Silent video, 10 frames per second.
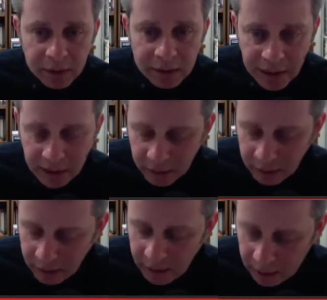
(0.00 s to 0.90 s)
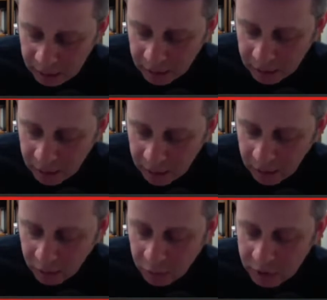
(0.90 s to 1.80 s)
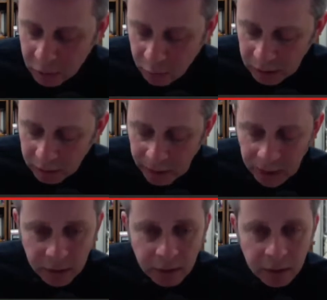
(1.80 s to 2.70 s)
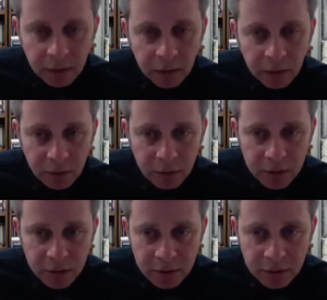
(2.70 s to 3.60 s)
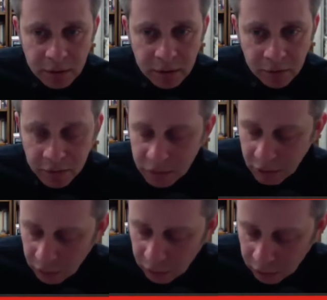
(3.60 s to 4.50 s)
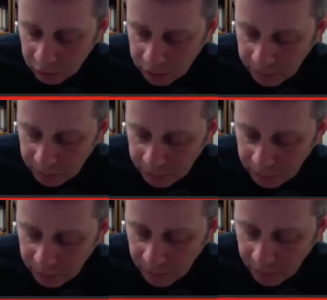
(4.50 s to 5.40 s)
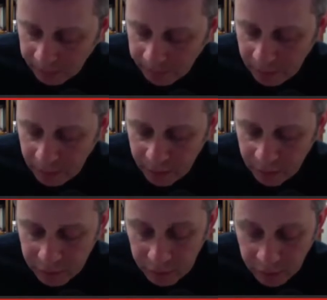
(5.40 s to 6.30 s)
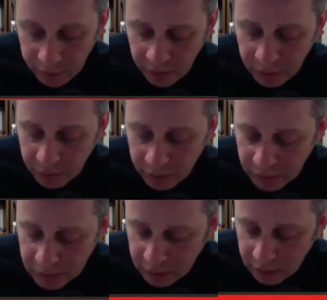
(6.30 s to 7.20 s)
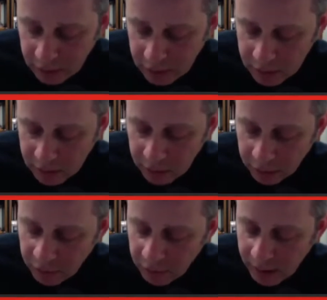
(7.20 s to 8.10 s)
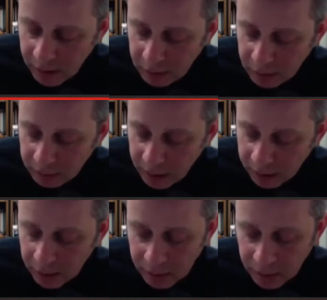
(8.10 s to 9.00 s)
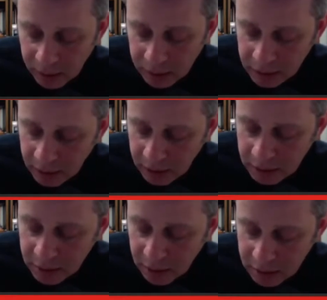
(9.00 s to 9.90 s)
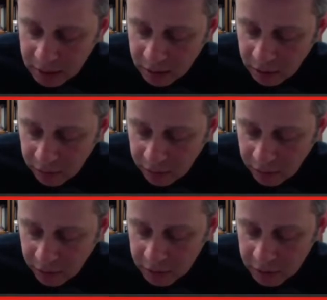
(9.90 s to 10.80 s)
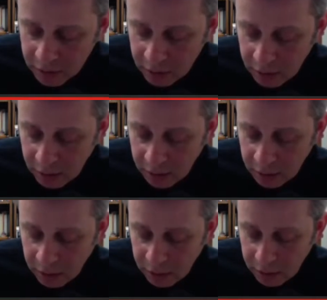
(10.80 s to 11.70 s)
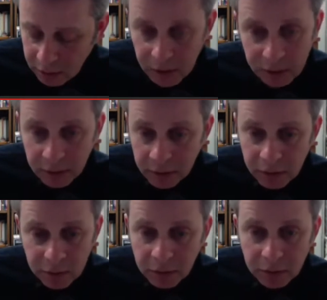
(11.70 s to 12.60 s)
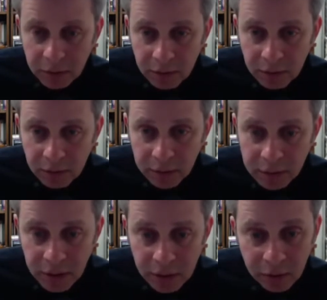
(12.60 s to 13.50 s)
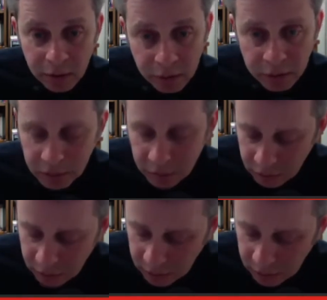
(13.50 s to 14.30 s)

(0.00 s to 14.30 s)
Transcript: dead end, which will make losers of us all. The dawn of everything is a new history of humanity, partly because it is the history of those who didn't do as they ought to.